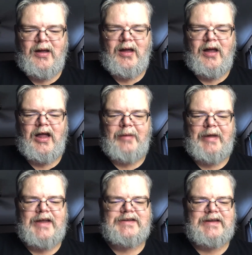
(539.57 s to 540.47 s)

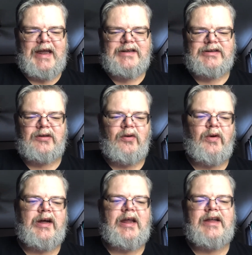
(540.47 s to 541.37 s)
Education.
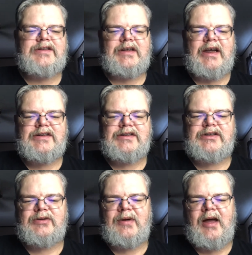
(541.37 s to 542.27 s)
What kind of education
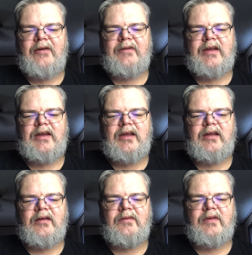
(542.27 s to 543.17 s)
do you have?
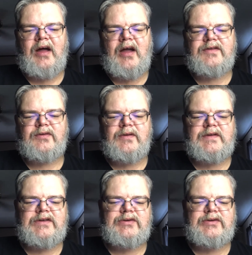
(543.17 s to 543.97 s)
The high schools that you